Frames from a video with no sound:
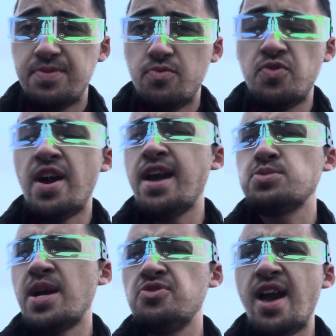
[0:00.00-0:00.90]
Would I
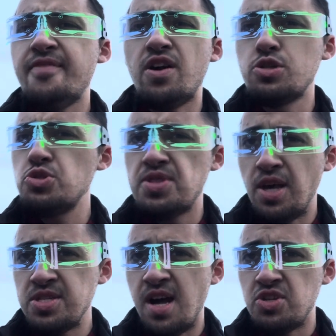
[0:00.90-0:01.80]
rather have
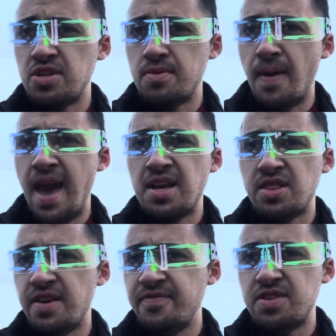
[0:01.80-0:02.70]
$100,000 in the bank
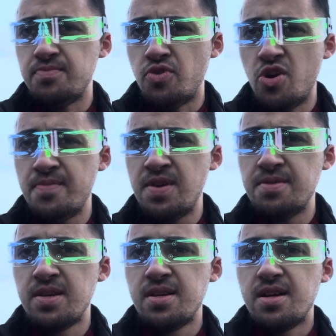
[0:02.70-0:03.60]
and live in an apartment
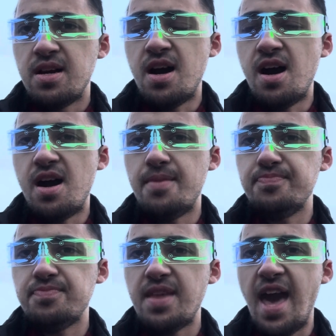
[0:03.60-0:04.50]

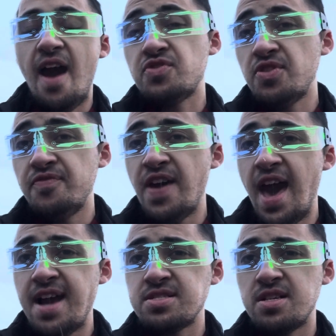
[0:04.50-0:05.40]
after the
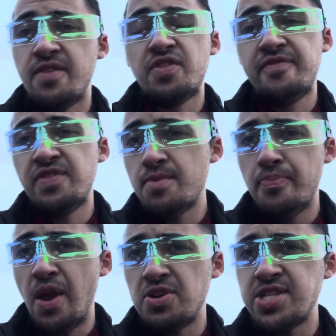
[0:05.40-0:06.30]
fact of living in my
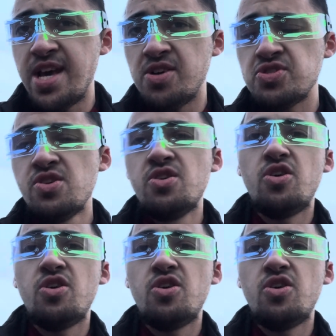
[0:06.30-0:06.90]
parents' house?